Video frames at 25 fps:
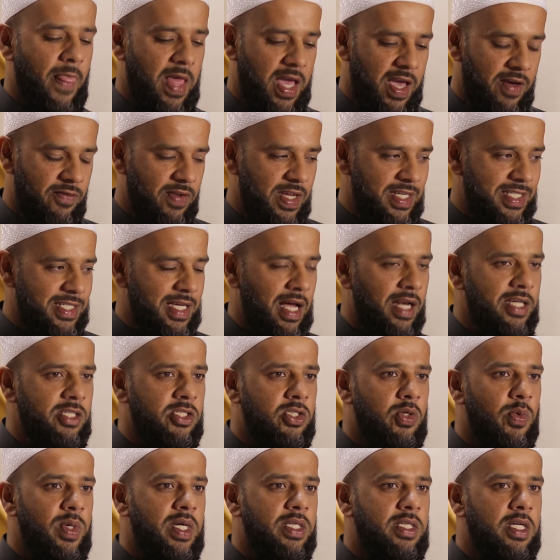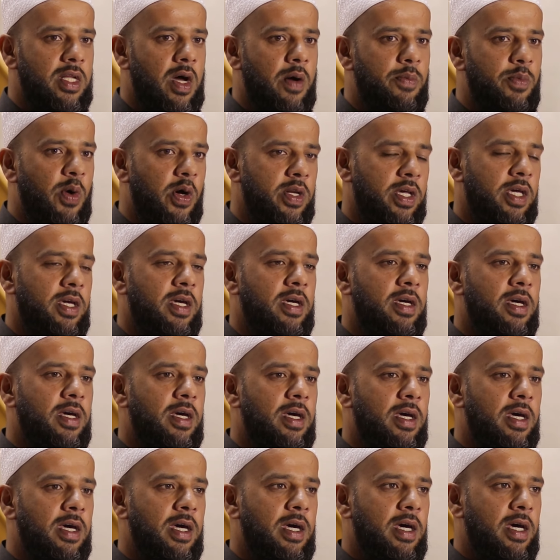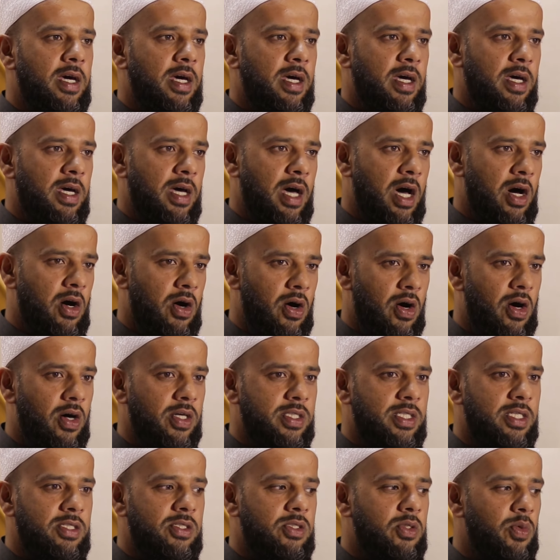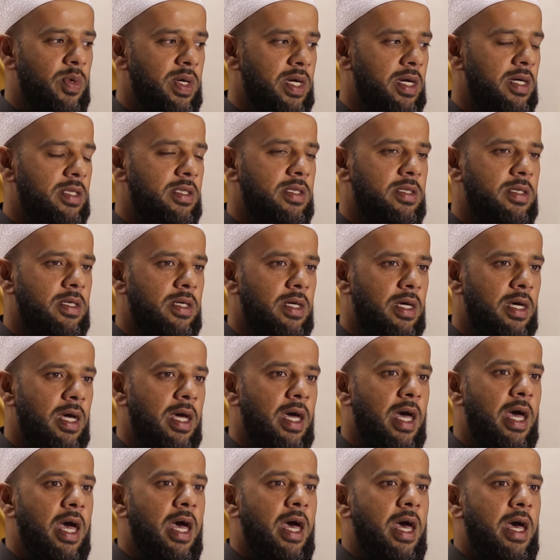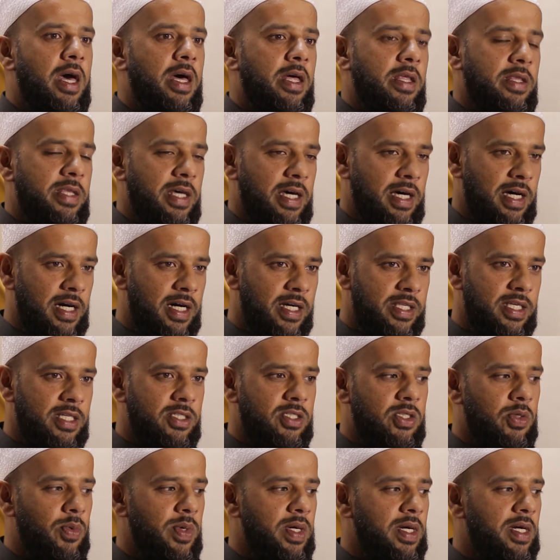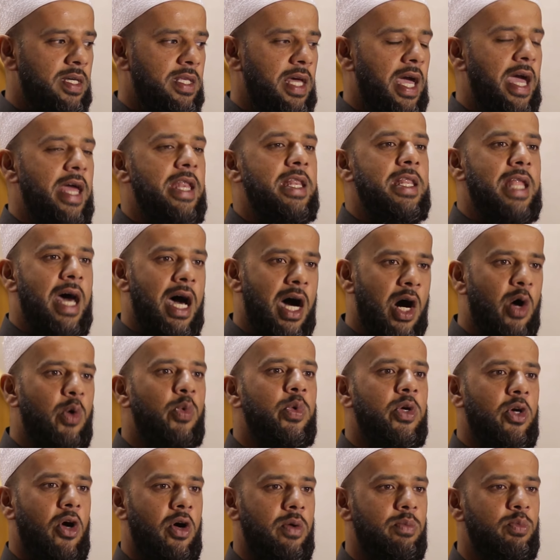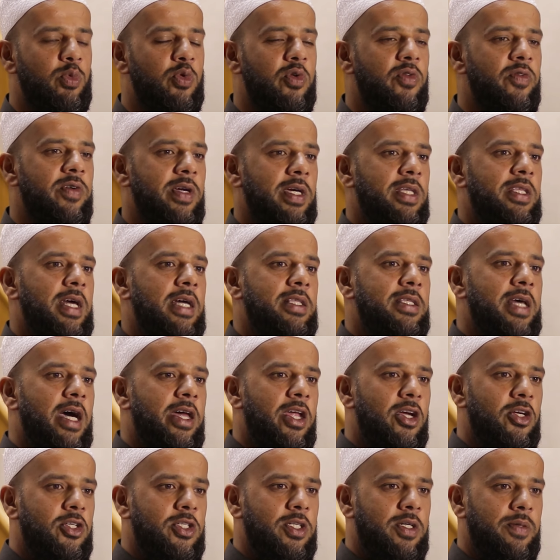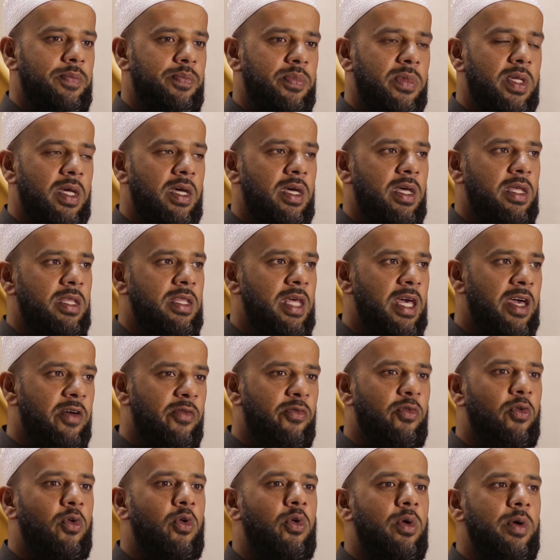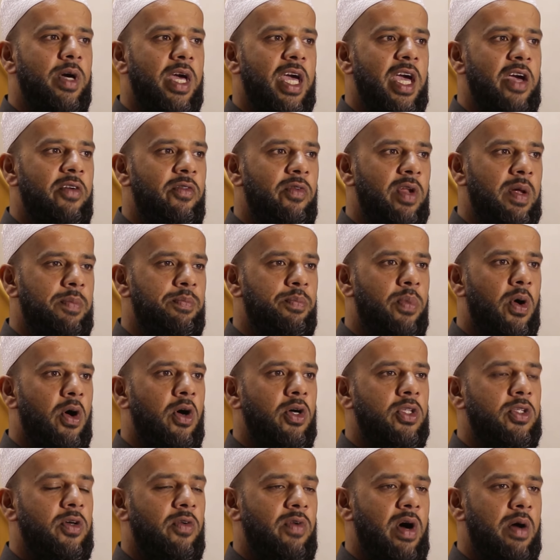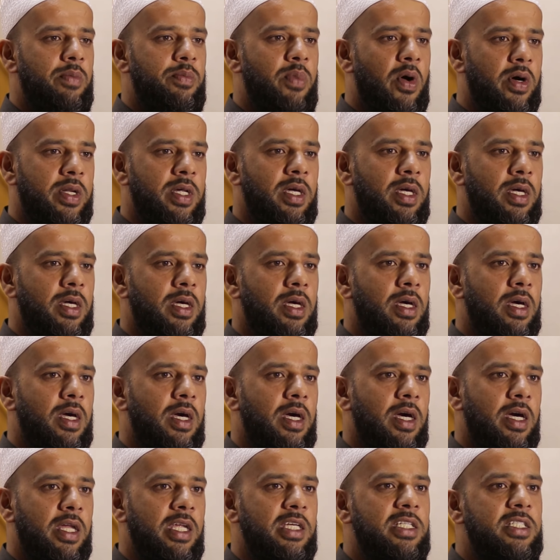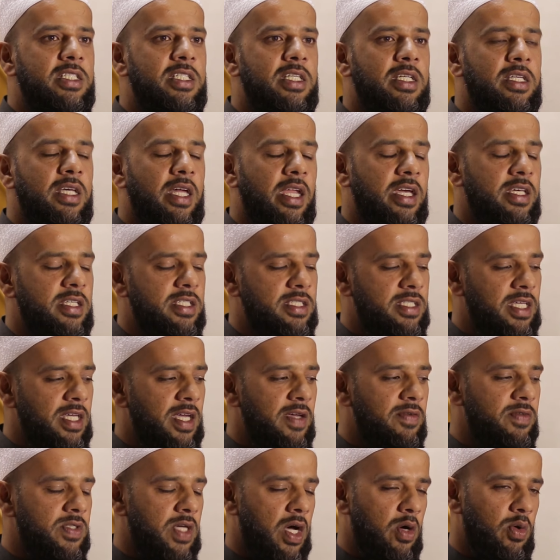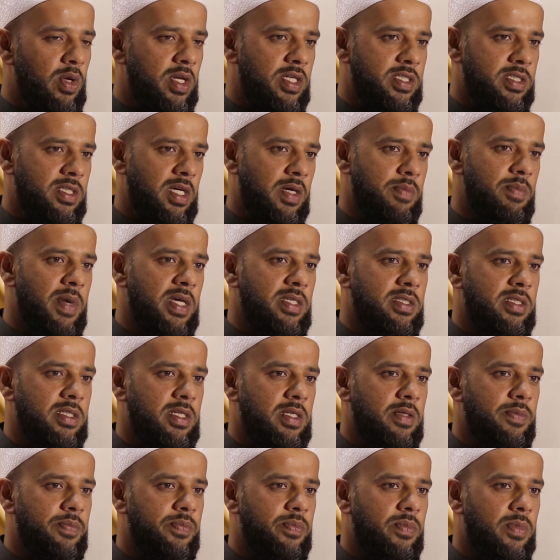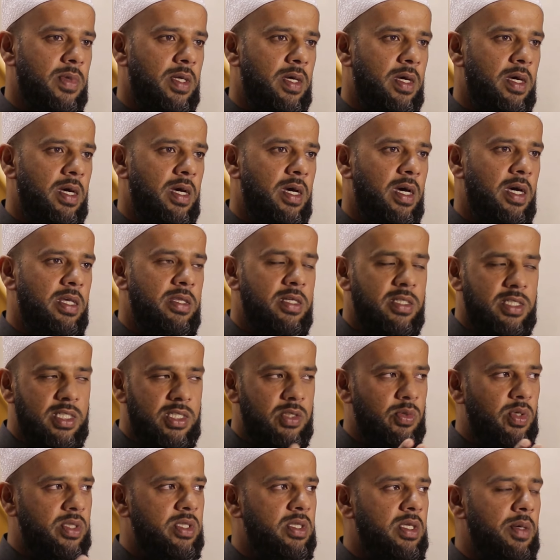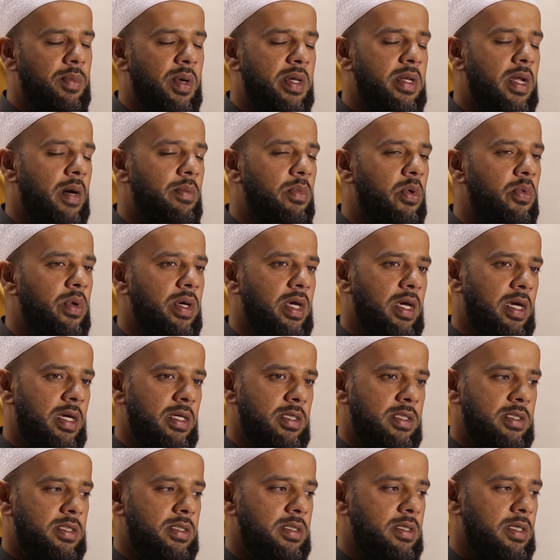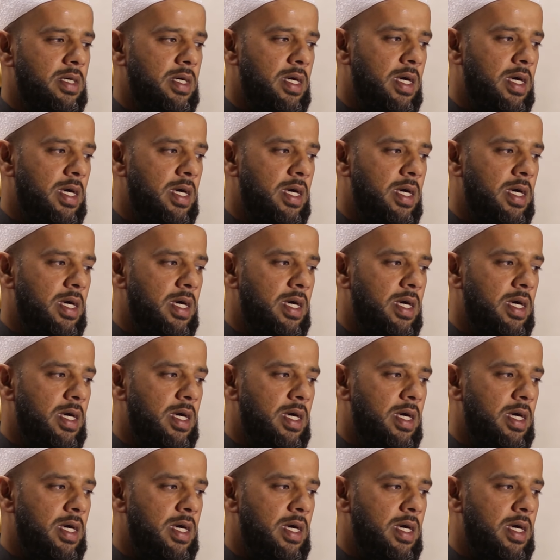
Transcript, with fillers: Every cell is doing it in our body, our heart is doing it, the earth is doing it, and now we are moving in that direction. Therefore, every part of our body rec receives holistic medicine. And this is what Tiba Nabawi is